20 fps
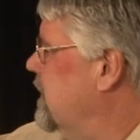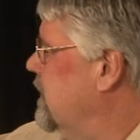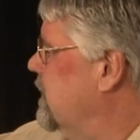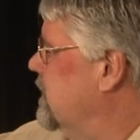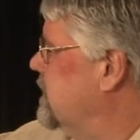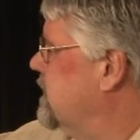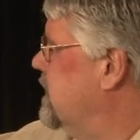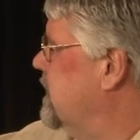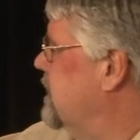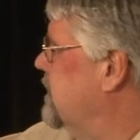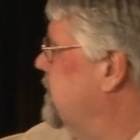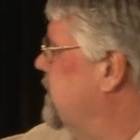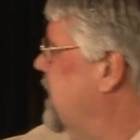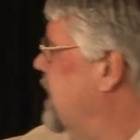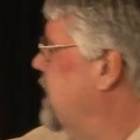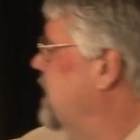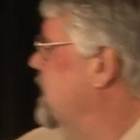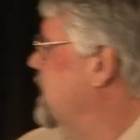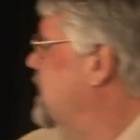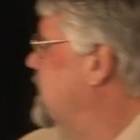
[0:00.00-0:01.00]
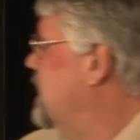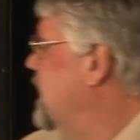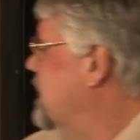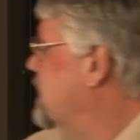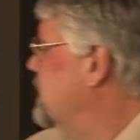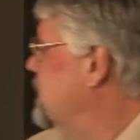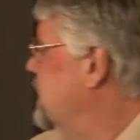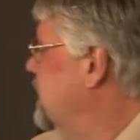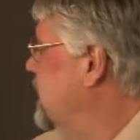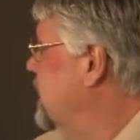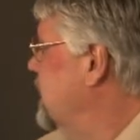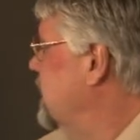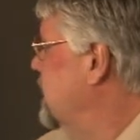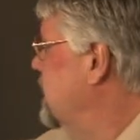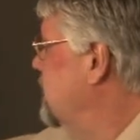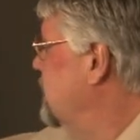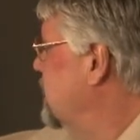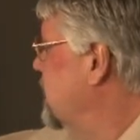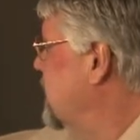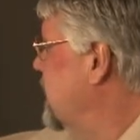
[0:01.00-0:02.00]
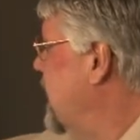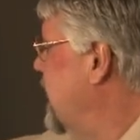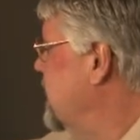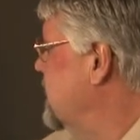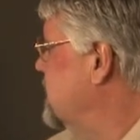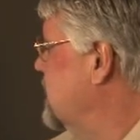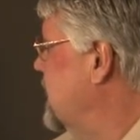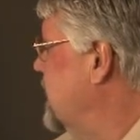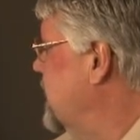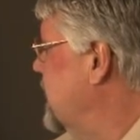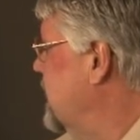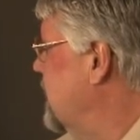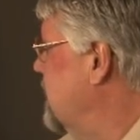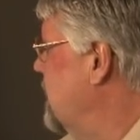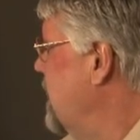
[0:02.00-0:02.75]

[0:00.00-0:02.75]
You'll see the fire detector here with lights on it.